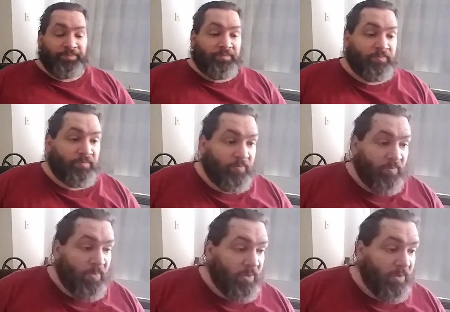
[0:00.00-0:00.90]

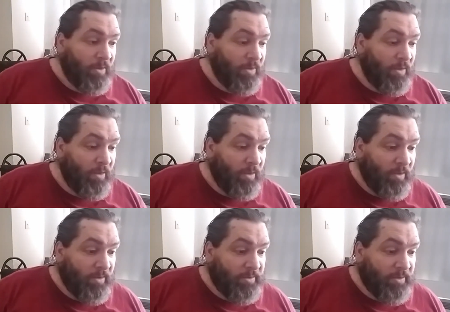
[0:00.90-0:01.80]

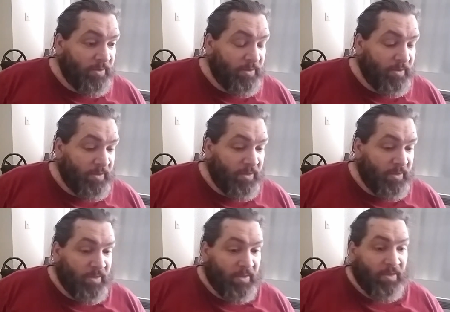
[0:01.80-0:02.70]

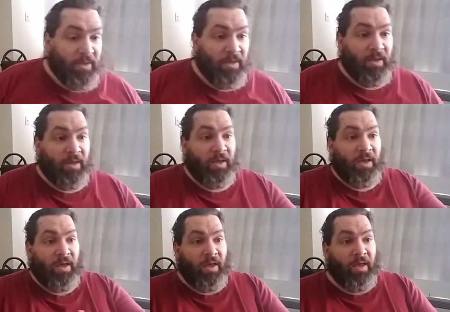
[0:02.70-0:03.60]

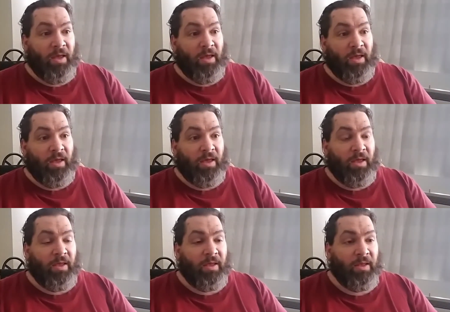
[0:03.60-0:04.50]

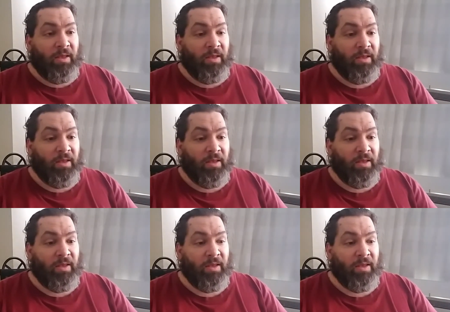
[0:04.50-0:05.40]

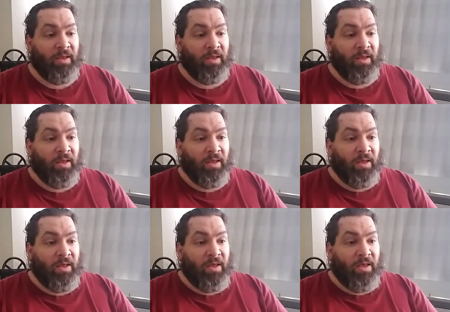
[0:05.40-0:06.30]

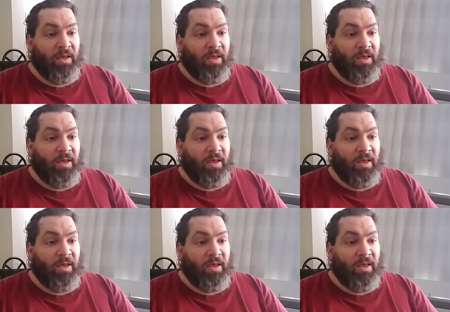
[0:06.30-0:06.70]
(silence)